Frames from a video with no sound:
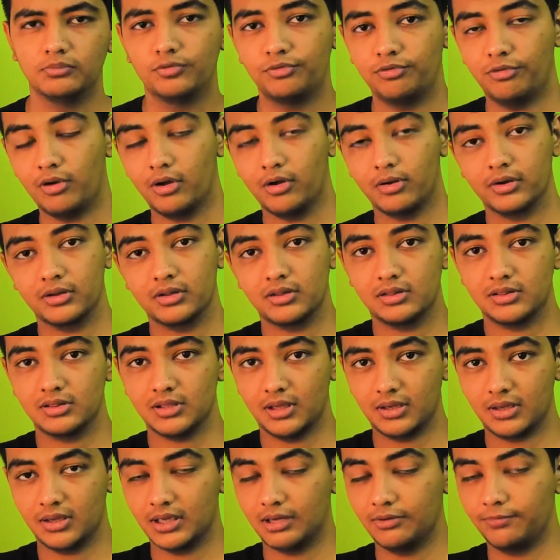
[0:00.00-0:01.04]

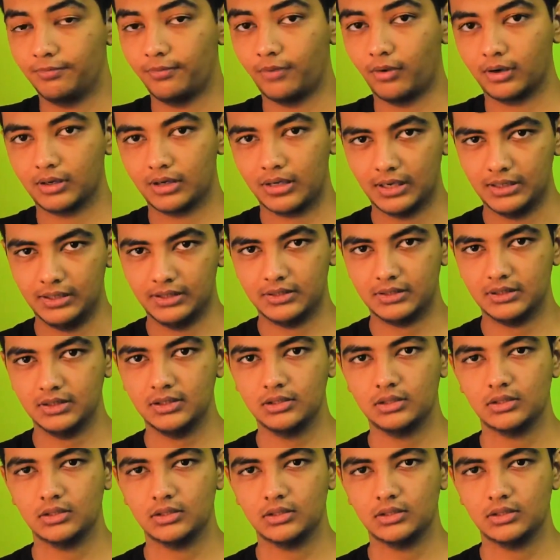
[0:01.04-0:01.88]
for Galaxy.